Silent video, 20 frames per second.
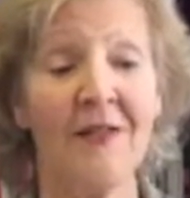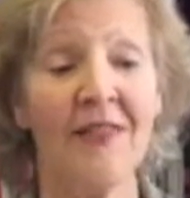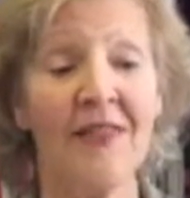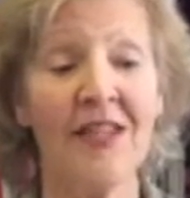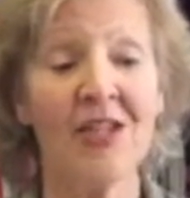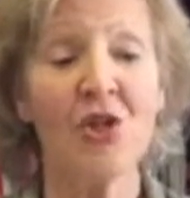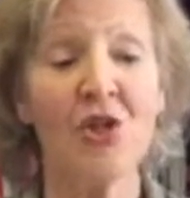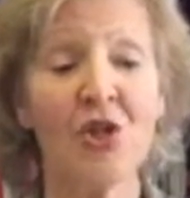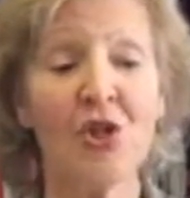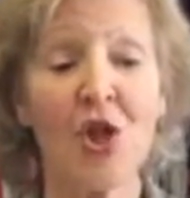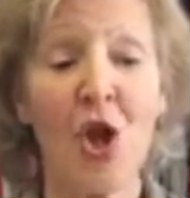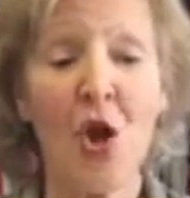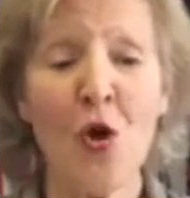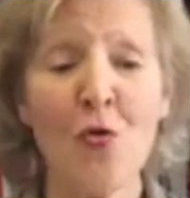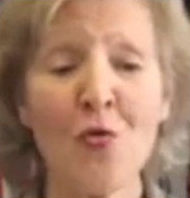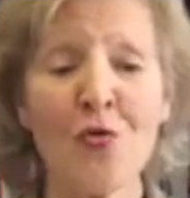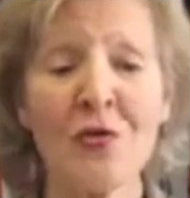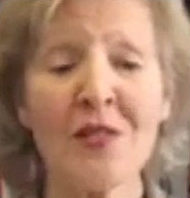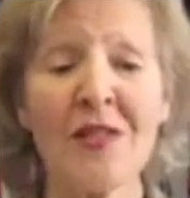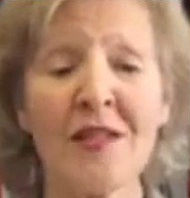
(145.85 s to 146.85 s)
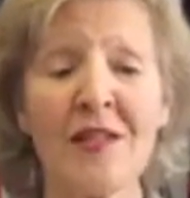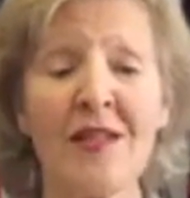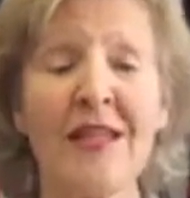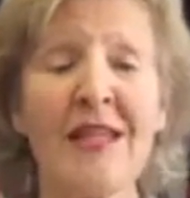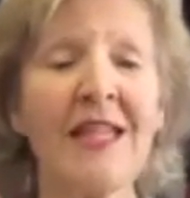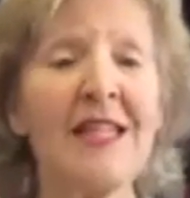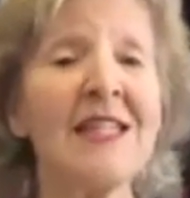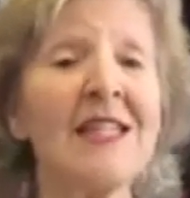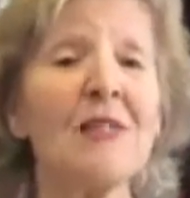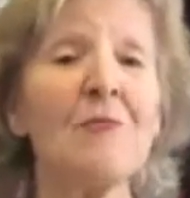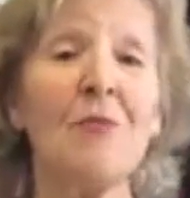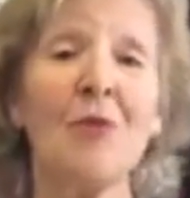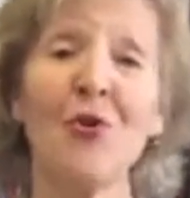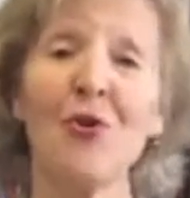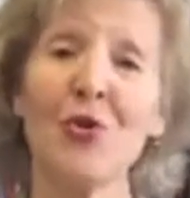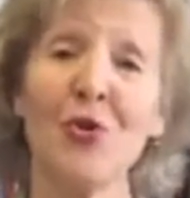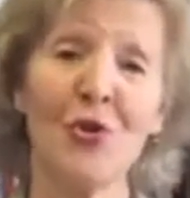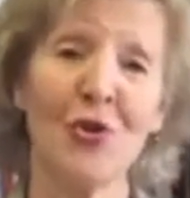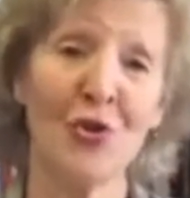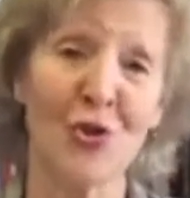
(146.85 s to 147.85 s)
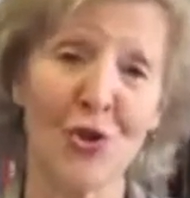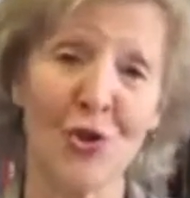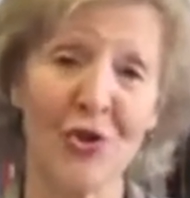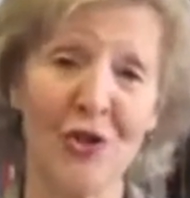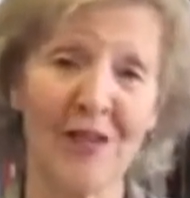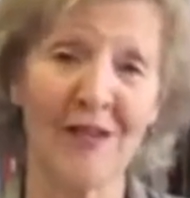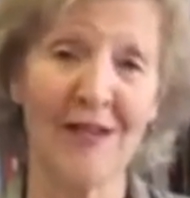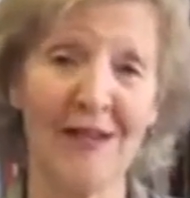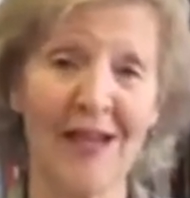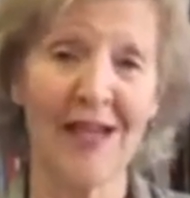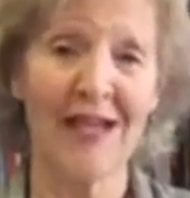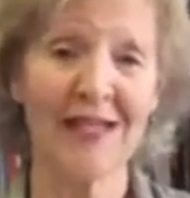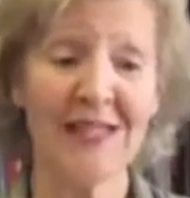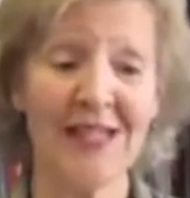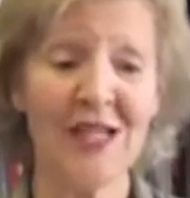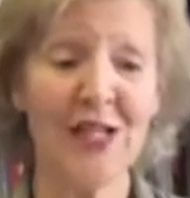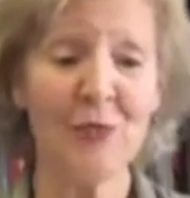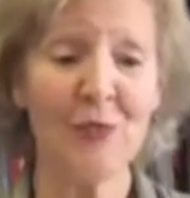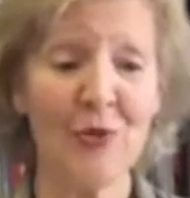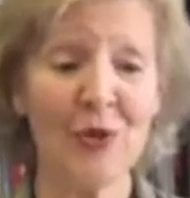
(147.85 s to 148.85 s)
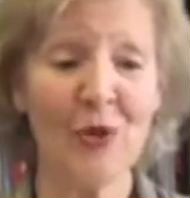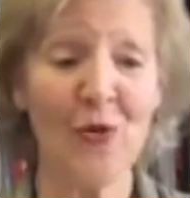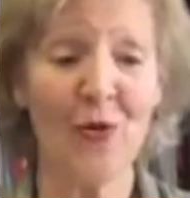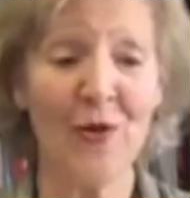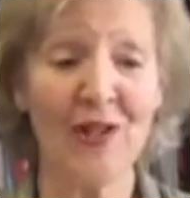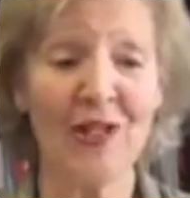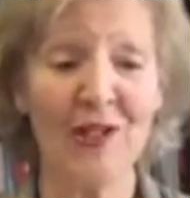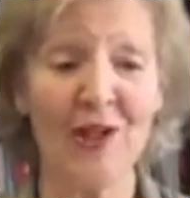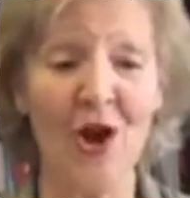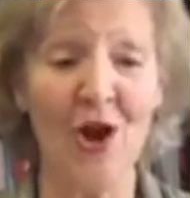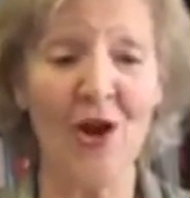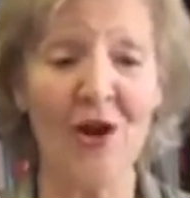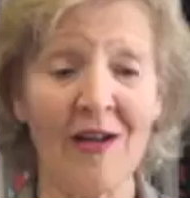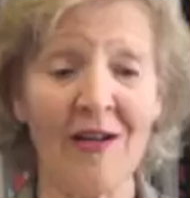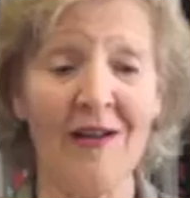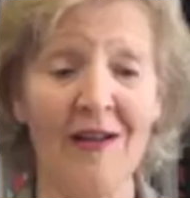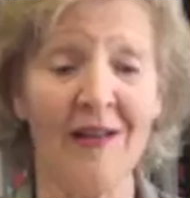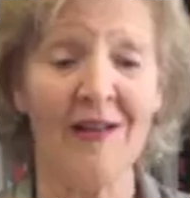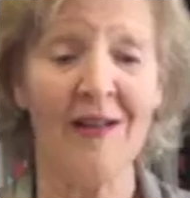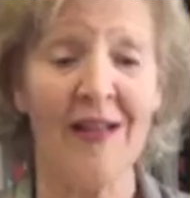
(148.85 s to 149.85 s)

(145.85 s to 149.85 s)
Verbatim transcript: this shows his spiritual journey as he's been going along.